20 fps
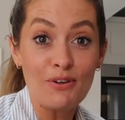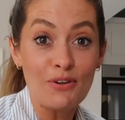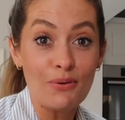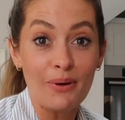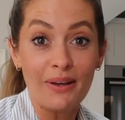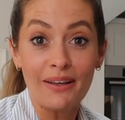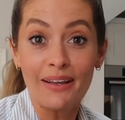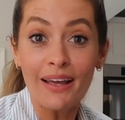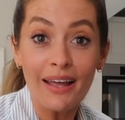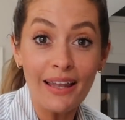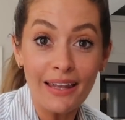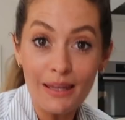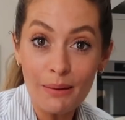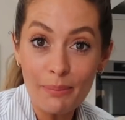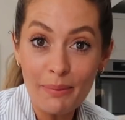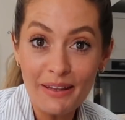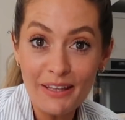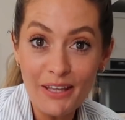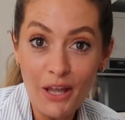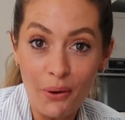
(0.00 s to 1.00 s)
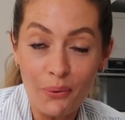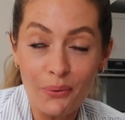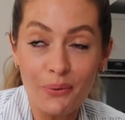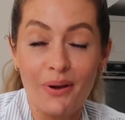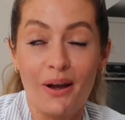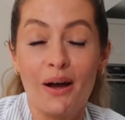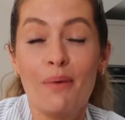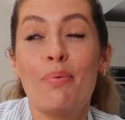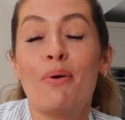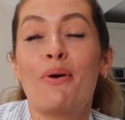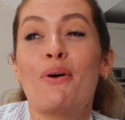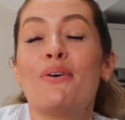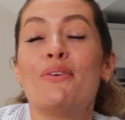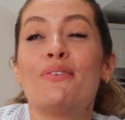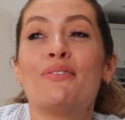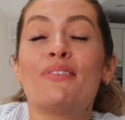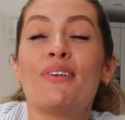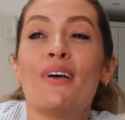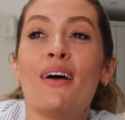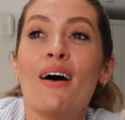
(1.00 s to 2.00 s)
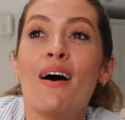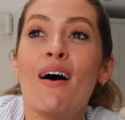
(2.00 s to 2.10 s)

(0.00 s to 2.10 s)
doing a little bit of yoga because